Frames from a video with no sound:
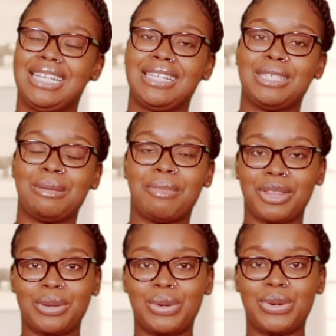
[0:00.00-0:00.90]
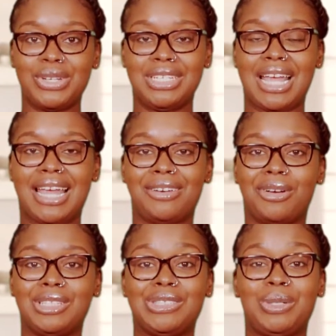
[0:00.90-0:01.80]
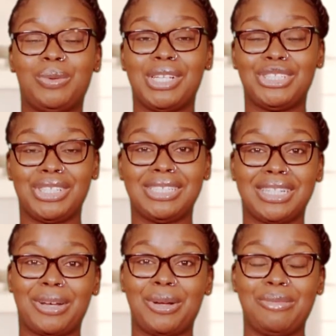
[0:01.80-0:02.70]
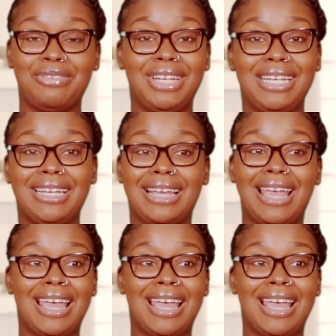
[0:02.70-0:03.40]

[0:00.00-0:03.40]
into motherhood and answering questions that hopefully,